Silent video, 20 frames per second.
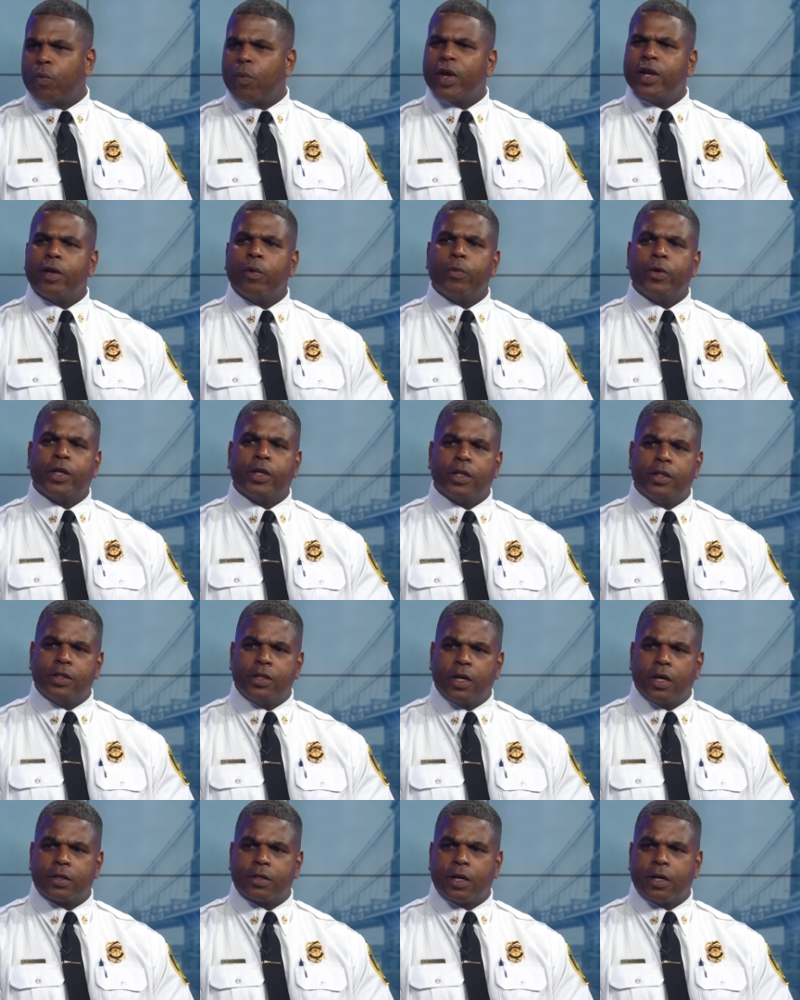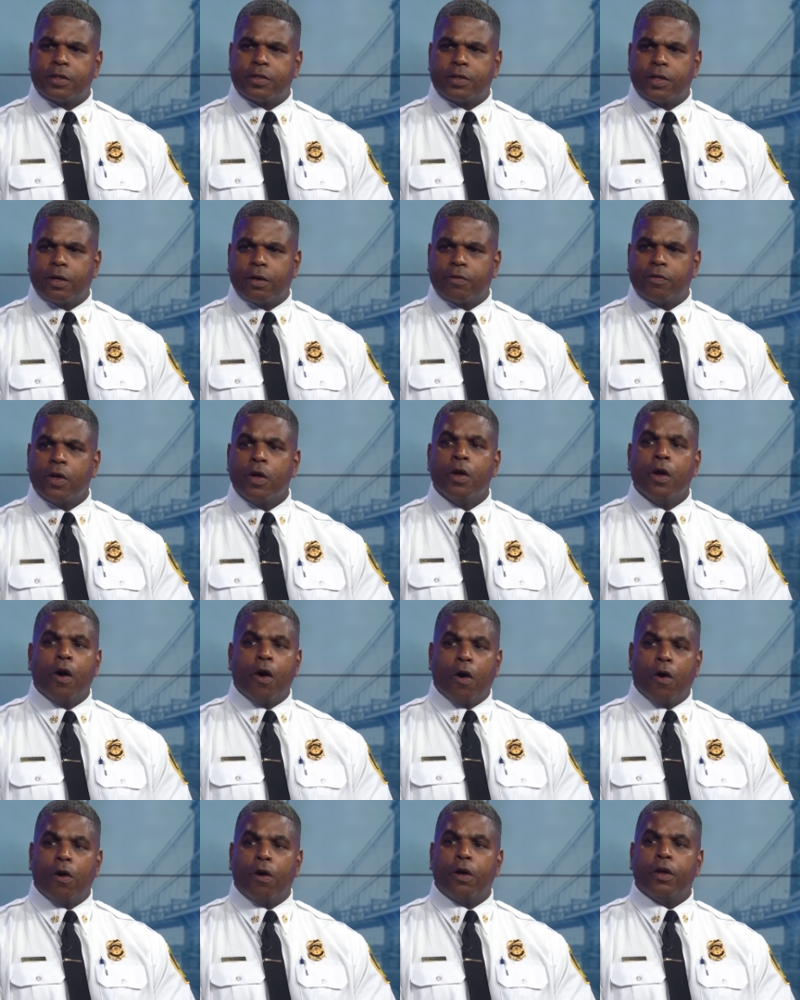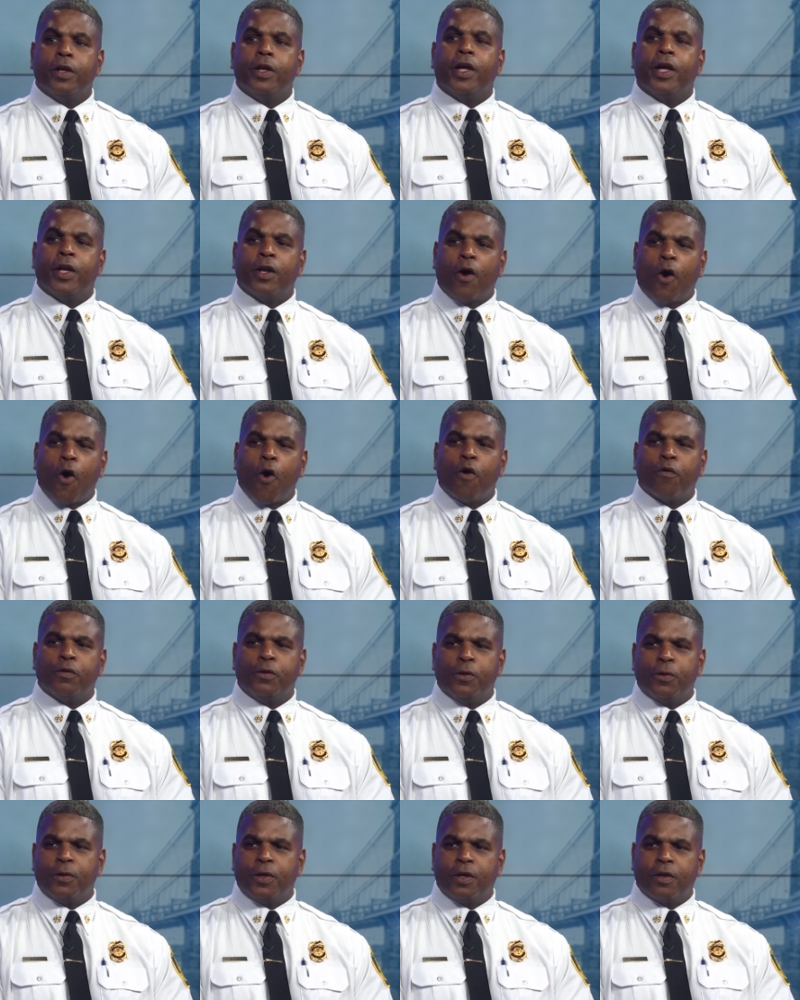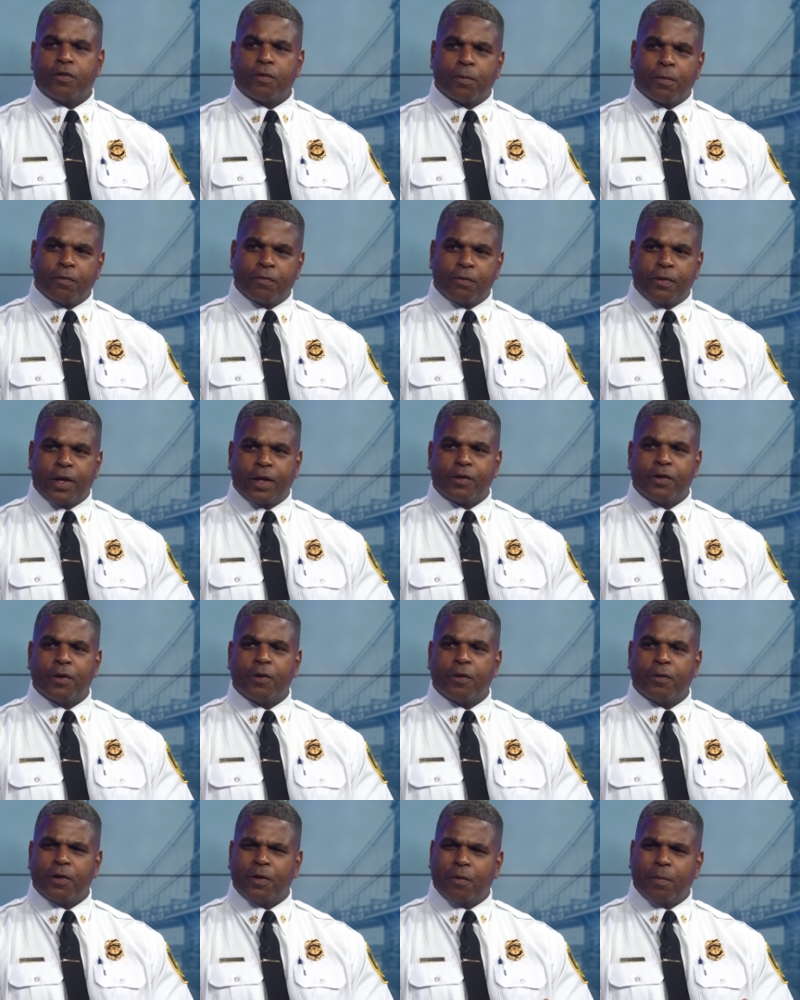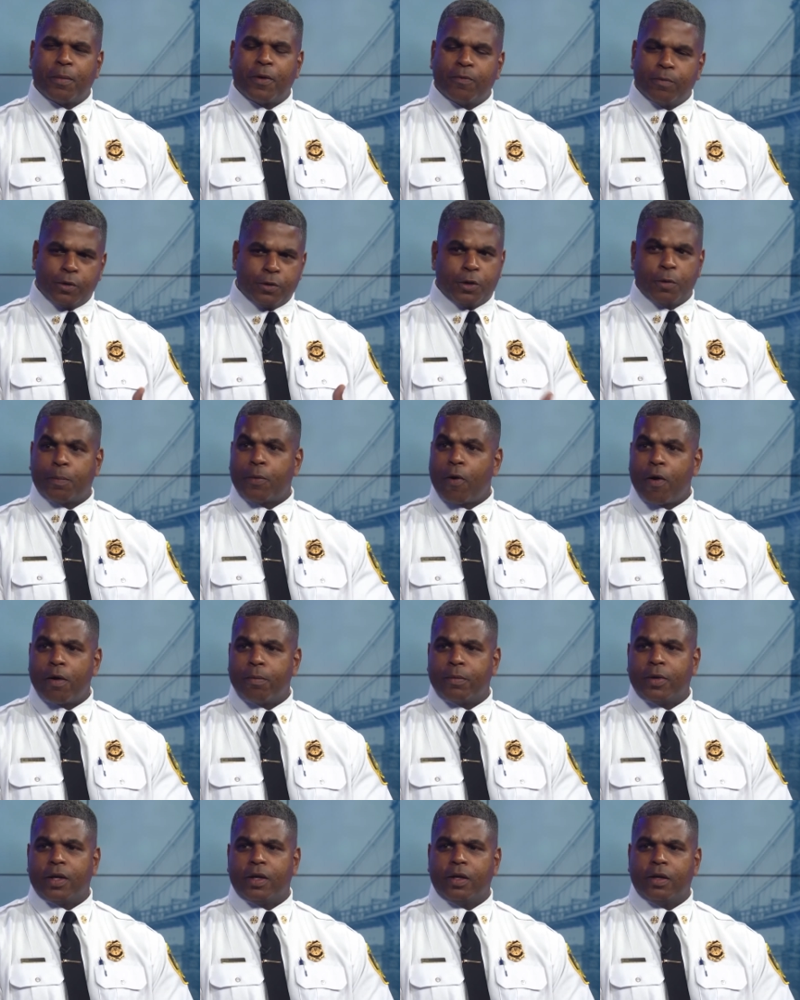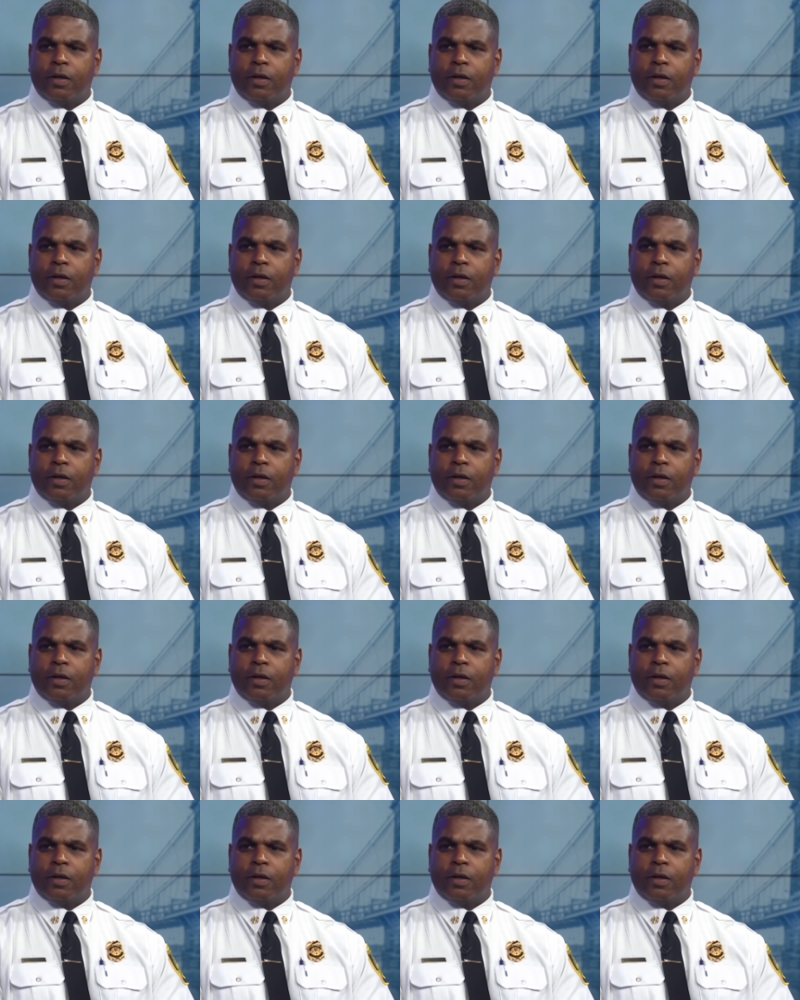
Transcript: the way that we conduct ourselves on and off duty is a reflection on the de department.